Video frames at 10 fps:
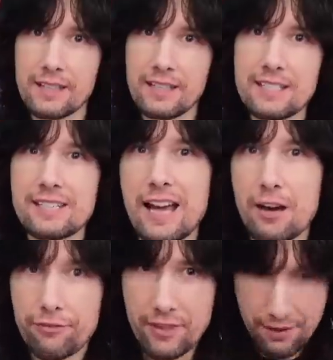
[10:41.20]
Listen
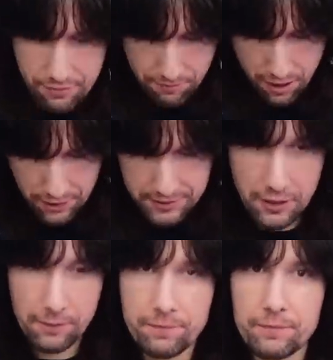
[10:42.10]
out for that
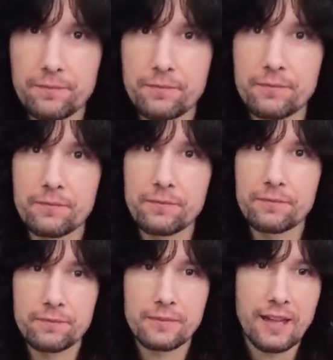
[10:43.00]
vibrato.
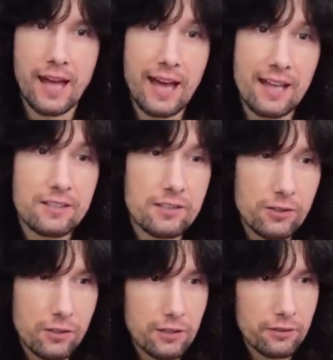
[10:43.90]
And
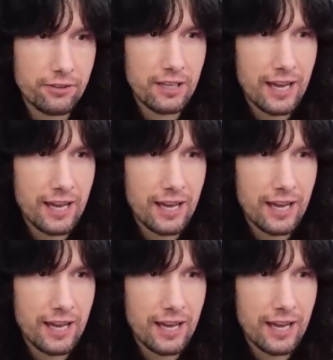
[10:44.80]
look at the finger.